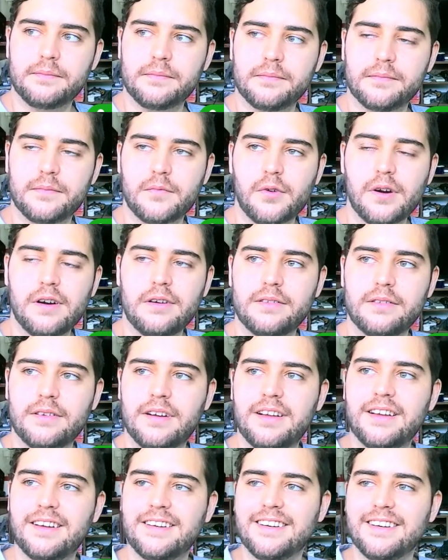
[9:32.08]
well,
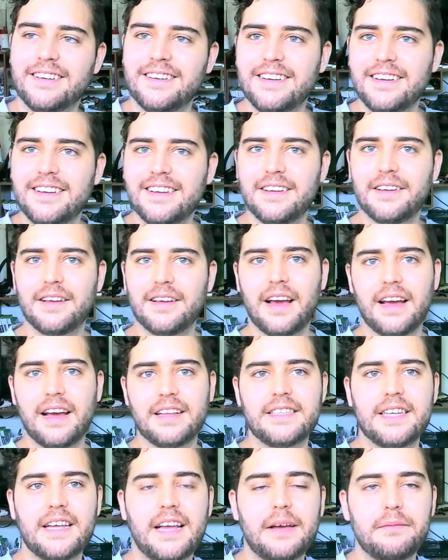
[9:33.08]

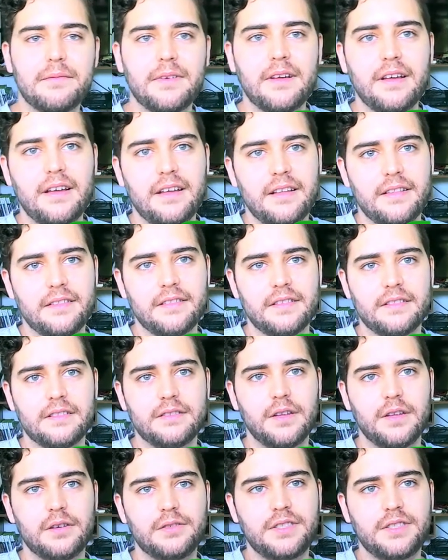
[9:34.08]

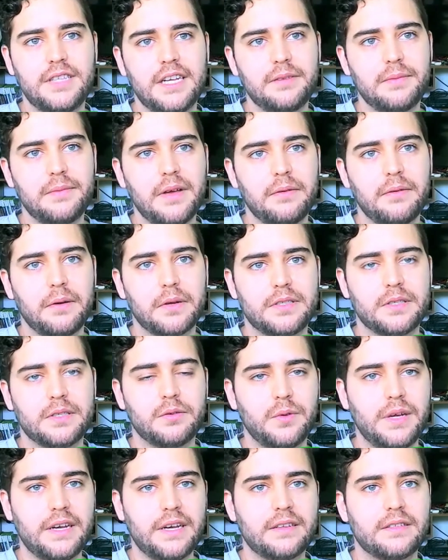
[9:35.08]
those take me about a
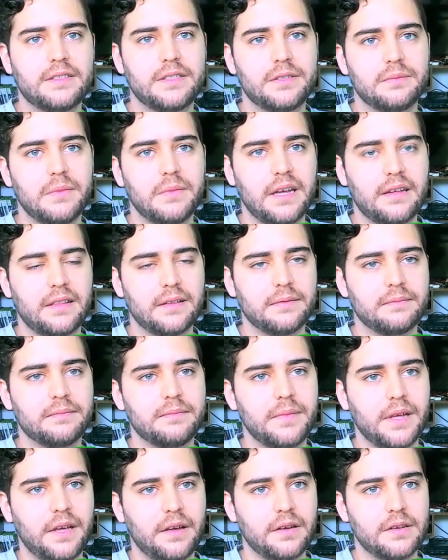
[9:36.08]
week to make them
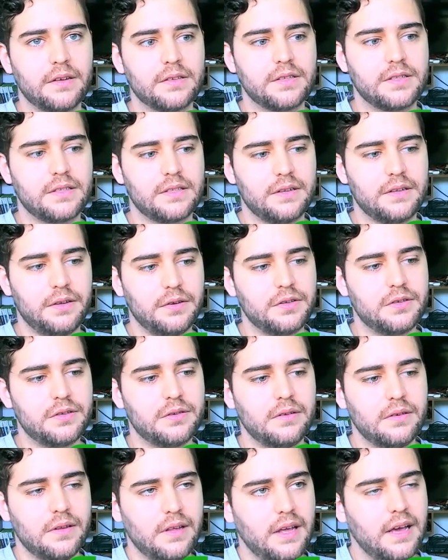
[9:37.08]
because
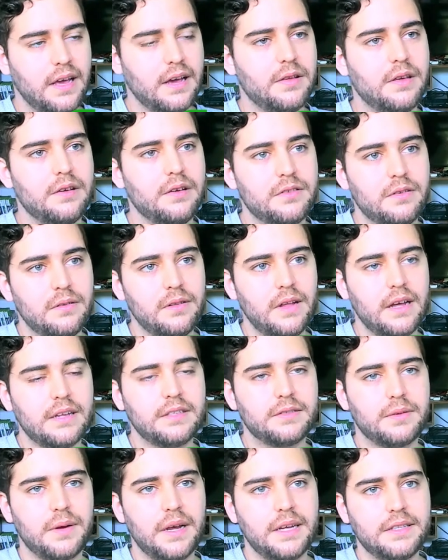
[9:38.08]
usually I
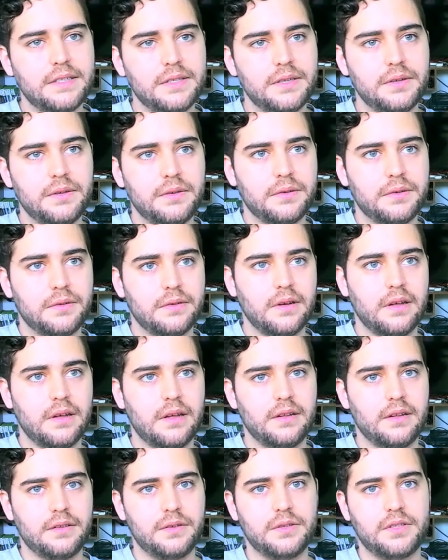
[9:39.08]
try to
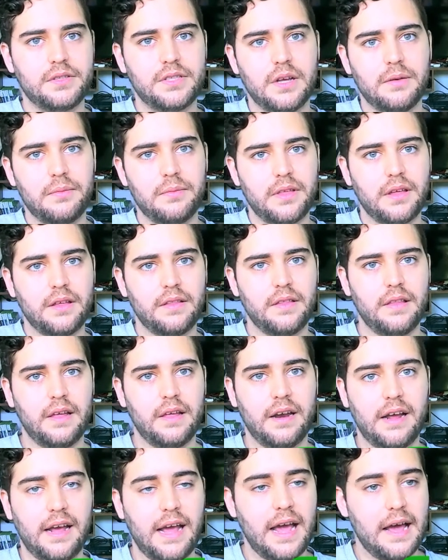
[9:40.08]
do something
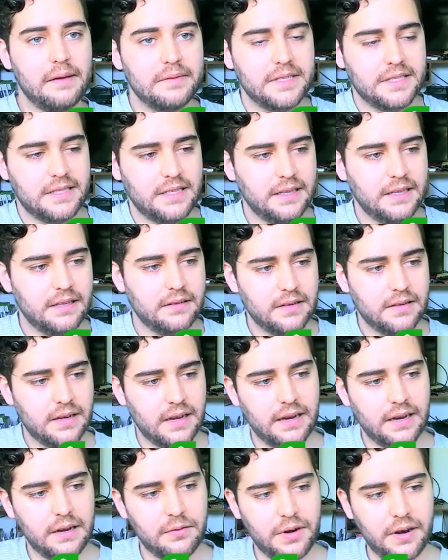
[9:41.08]
that I haven't seen
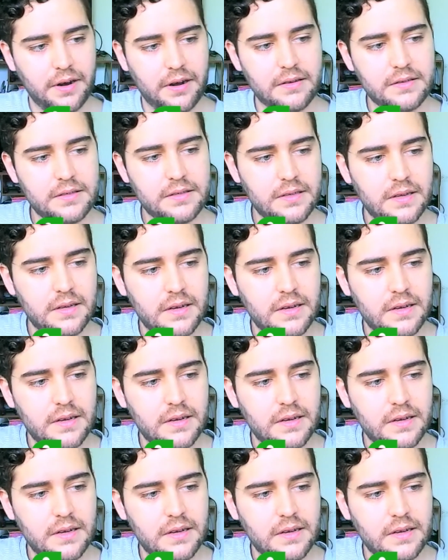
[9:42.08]
anywhere else.